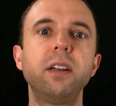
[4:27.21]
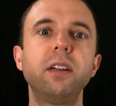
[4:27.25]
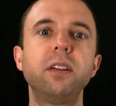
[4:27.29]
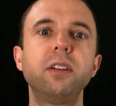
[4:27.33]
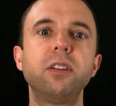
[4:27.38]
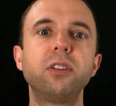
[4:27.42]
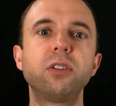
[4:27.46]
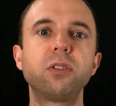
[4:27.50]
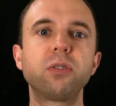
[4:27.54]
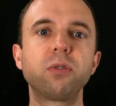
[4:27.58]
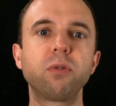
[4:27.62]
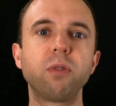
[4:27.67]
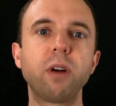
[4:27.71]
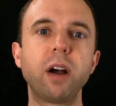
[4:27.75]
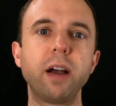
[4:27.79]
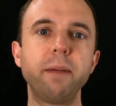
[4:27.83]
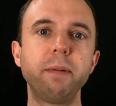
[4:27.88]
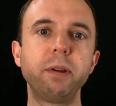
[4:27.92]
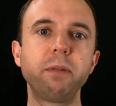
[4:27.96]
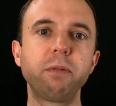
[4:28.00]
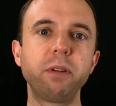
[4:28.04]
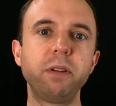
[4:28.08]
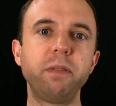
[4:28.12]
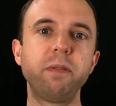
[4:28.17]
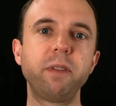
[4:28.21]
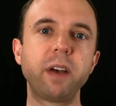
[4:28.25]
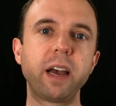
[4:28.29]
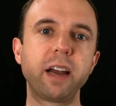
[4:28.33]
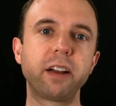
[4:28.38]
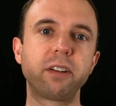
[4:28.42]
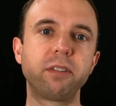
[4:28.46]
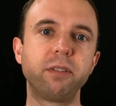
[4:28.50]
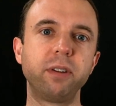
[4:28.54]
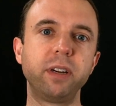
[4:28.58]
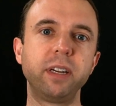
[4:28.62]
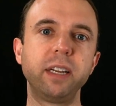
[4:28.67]
Describing
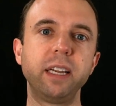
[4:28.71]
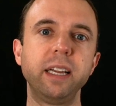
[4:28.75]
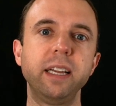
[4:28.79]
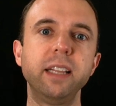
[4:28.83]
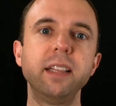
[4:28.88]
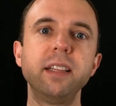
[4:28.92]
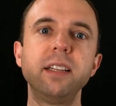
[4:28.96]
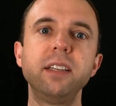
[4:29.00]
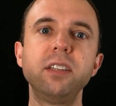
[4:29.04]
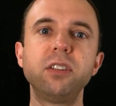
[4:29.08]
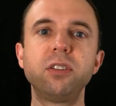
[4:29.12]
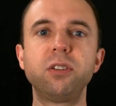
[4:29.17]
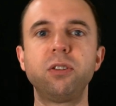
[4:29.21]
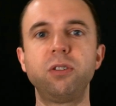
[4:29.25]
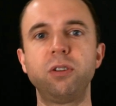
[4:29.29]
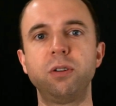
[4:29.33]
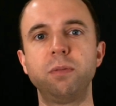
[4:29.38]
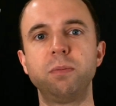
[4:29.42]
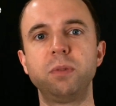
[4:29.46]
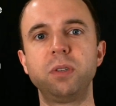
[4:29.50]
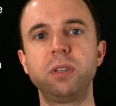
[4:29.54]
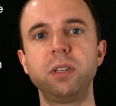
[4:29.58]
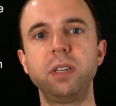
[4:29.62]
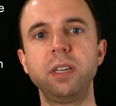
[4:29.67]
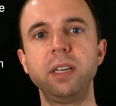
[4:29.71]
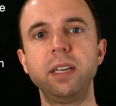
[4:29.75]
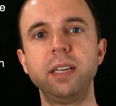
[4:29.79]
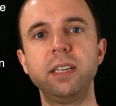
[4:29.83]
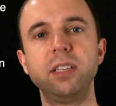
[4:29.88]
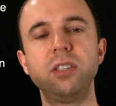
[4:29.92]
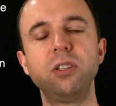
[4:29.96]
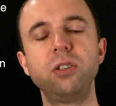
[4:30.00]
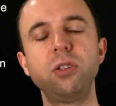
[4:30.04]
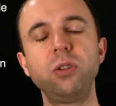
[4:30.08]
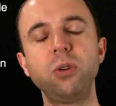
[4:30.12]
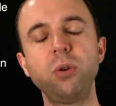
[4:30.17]
refactoring in these terms
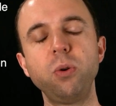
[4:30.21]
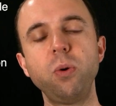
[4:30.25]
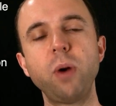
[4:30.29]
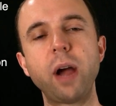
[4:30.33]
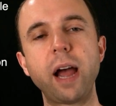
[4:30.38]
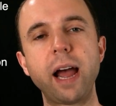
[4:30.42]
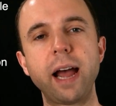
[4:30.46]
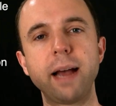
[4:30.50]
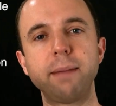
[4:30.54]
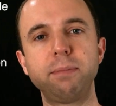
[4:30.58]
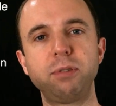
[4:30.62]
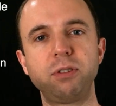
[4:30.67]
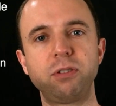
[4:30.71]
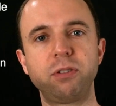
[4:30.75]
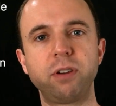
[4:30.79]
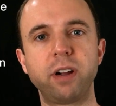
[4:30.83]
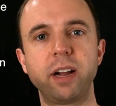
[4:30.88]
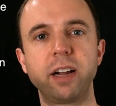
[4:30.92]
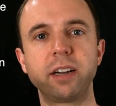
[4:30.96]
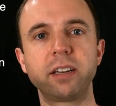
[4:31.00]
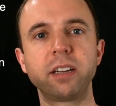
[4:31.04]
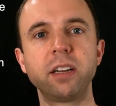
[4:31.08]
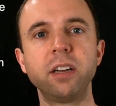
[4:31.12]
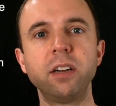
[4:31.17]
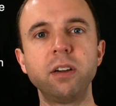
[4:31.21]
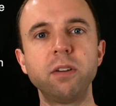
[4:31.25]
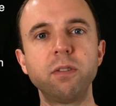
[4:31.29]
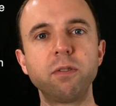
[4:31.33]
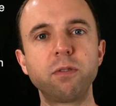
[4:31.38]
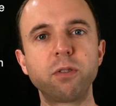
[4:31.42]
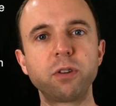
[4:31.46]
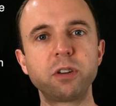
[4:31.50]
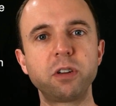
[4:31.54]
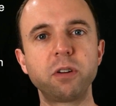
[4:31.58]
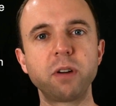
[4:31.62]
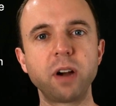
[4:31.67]
is too abstract
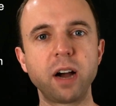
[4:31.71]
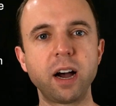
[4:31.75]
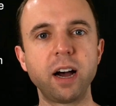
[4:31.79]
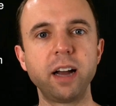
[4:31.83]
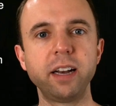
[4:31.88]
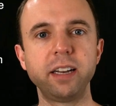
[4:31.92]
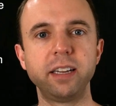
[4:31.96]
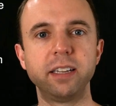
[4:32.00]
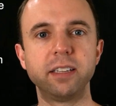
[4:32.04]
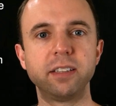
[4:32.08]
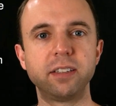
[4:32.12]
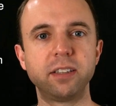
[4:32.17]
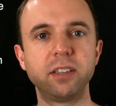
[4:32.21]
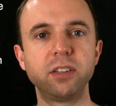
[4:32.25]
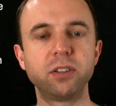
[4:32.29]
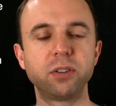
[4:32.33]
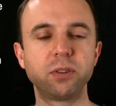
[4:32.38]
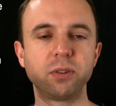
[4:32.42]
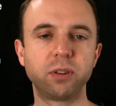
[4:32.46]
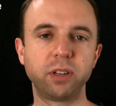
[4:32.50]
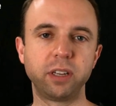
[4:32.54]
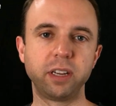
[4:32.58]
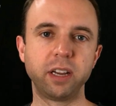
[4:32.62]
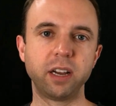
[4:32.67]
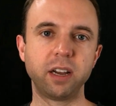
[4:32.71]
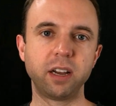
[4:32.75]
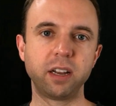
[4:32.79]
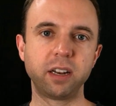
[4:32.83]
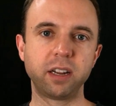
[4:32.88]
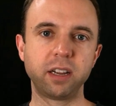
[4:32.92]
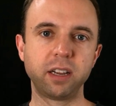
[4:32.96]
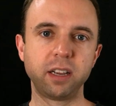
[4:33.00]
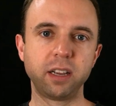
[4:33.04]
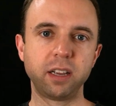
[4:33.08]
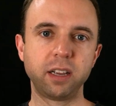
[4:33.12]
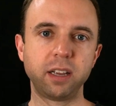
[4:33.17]
for your audience this early on.
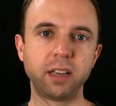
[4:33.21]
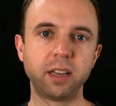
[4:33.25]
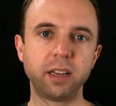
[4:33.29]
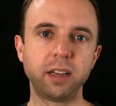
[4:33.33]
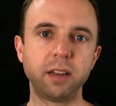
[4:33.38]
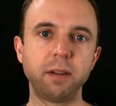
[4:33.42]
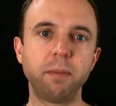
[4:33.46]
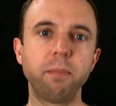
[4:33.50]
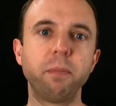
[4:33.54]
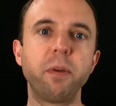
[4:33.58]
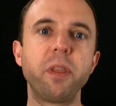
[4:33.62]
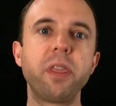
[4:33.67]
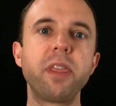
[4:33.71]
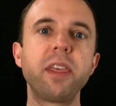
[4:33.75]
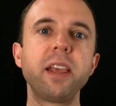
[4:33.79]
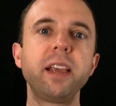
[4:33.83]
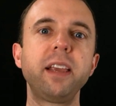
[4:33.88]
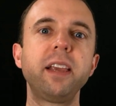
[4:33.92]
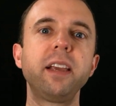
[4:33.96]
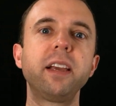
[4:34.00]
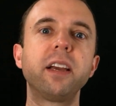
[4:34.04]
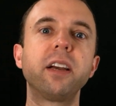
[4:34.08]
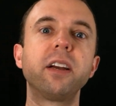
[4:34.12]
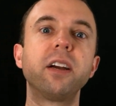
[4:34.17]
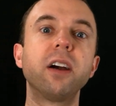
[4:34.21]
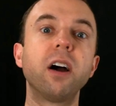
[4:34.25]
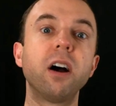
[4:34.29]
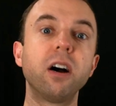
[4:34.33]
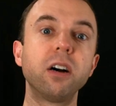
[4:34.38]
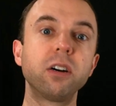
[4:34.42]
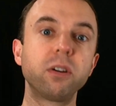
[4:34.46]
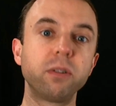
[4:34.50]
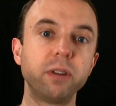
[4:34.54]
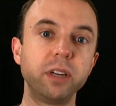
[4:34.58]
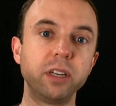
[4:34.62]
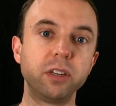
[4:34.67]
But thinking in
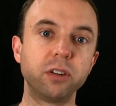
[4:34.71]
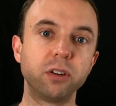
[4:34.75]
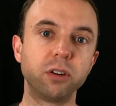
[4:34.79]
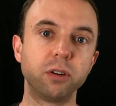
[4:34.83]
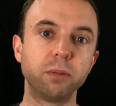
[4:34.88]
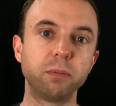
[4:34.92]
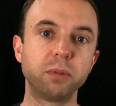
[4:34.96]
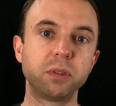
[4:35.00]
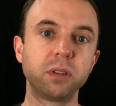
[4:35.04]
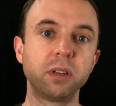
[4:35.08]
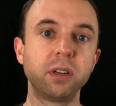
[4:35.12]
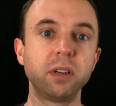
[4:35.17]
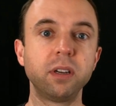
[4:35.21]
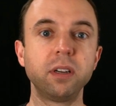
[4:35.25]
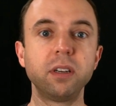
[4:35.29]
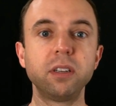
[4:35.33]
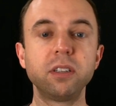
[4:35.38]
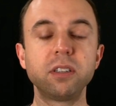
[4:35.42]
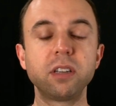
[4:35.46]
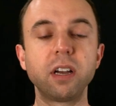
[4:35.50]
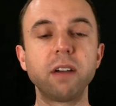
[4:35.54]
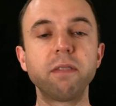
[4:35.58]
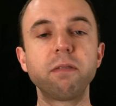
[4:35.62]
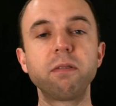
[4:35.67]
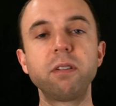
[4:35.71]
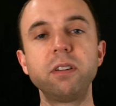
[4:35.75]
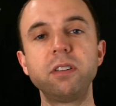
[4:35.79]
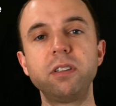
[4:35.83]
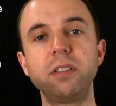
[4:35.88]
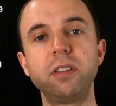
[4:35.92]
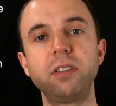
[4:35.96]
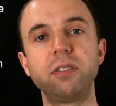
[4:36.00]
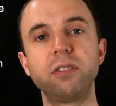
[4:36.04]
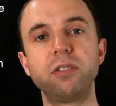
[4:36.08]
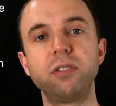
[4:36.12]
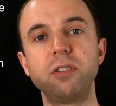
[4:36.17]
concrete terms, software
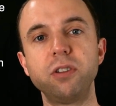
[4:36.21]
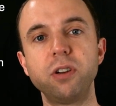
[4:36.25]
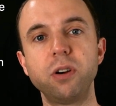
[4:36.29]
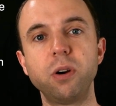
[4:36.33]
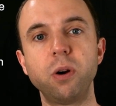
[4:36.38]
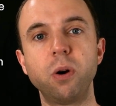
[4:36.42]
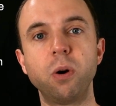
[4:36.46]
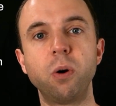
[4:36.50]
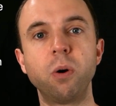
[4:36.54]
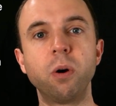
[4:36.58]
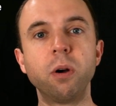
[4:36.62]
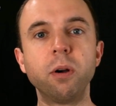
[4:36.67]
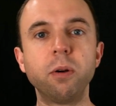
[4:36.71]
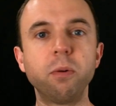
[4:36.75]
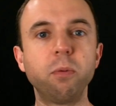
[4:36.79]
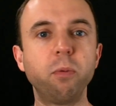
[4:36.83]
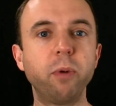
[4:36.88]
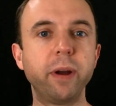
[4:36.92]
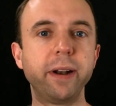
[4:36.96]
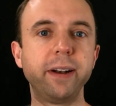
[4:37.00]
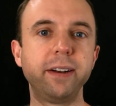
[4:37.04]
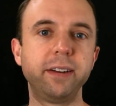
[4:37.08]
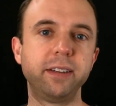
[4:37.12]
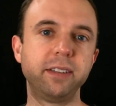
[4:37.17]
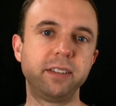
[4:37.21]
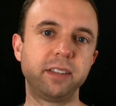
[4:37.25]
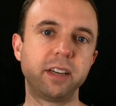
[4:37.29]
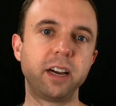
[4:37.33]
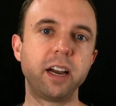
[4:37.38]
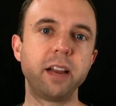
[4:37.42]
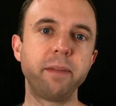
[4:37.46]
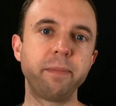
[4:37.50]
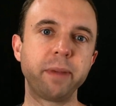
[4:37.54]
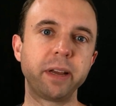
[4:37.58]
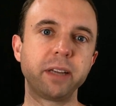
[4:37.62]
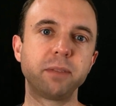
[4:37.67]
engineers know when a
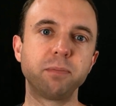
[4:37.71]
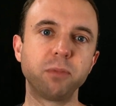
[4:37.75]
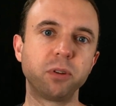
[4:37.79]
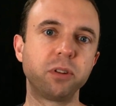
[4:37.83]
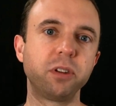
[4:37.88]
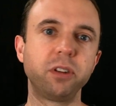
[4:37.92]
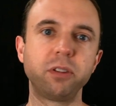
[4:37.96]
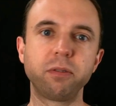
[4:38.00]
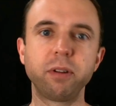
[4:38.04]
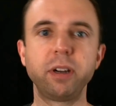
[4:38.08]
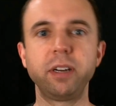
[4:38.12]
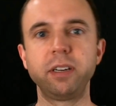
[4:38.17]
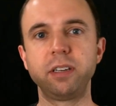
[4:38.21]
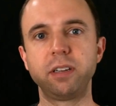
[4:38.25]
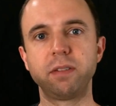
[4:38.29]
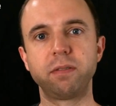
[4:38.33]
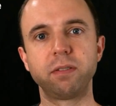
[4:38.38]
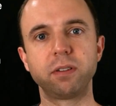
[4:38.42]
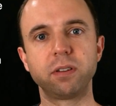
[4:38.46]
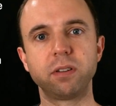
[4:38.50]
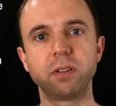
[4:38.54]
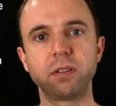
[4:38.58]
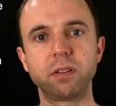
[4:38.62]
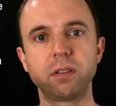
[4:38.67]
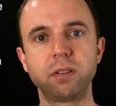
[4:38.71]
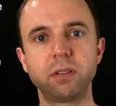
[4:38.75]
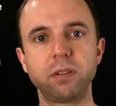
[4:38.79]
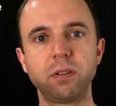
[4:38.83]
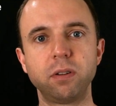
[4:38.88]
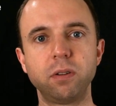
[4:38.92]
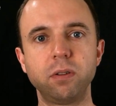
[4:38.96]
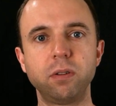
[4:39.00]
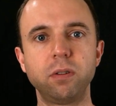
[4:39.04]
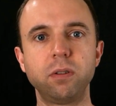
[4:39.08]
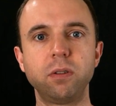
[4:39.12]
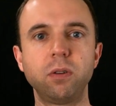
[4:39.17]
design makes multi-threading difficult,
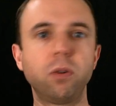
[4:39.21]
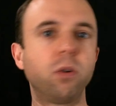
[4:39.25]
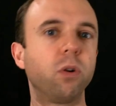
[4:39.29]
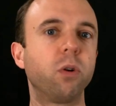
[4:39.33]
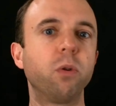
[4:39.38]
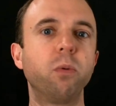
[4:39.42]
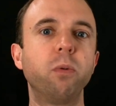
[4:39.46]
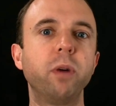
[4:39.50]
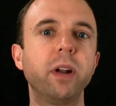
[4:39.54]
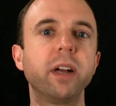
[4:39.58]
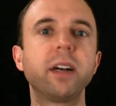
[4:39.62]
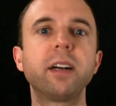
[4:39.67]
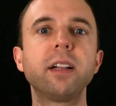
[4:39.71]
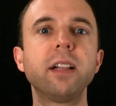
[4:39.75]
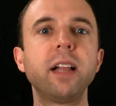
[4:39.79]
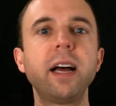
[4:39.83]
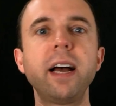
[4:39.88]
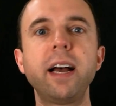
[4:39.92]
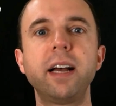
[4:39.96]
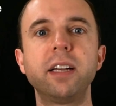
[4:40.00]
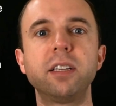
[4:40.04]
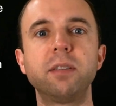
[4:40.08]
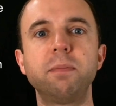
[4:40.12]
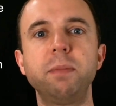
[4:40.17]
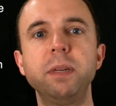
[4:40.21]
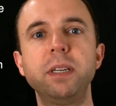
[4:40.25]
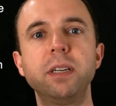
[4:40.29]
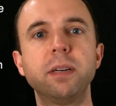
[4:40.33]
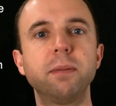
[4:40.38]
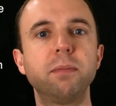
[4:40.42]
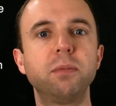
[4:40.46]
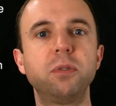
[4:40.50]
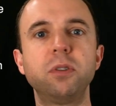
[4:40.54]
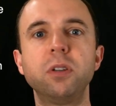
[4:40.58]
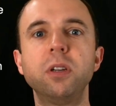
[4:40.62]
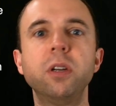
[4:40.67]
or when a class
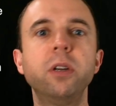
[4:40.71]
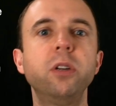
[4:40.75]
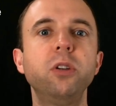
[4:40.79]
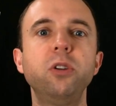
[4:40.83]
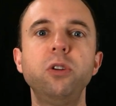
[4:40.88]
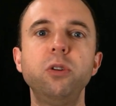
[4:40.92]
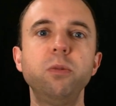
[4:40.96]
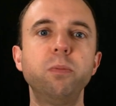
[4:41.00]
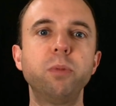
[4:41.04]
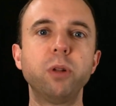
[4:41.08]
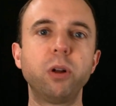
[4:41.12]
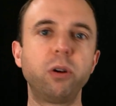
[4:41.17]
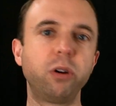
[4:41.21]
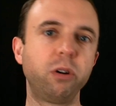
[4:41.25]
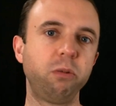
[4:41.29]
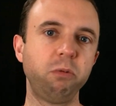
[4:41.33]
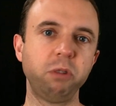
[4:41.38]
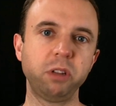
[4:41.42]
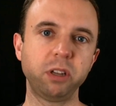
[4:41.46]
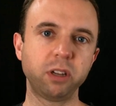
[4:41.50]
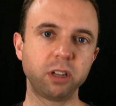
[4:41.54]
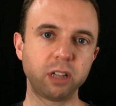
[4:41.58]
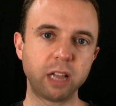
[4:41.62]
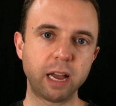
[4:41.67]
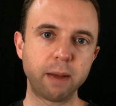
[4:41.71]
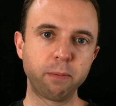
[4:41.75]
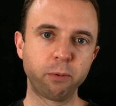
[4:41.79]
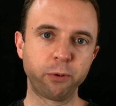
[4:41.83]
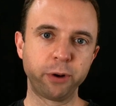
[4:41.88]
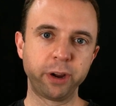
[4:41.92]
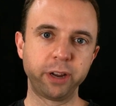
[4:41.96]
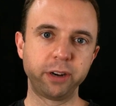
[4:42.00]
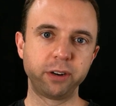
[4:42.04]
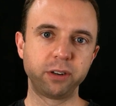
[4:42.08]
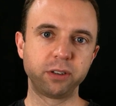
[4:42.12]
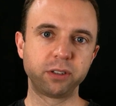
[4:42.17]
becomes too bloated with
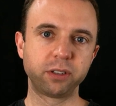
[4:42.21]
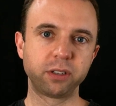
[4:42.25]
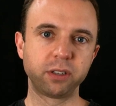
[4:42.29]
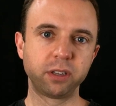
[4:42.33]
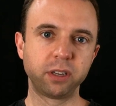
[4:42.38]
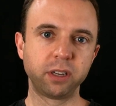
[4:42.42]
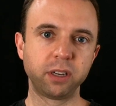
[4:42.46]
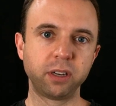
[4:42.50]
collaborators,